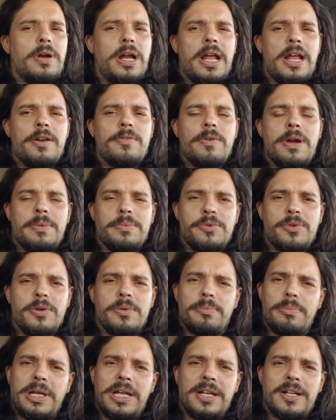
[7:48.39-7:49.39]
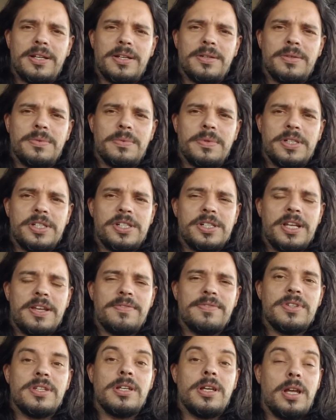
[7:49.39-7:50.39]
Enrapture and Banner, which
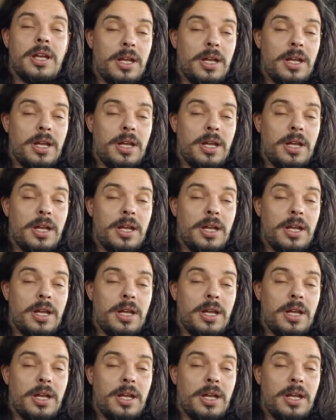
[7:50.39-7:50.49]
gives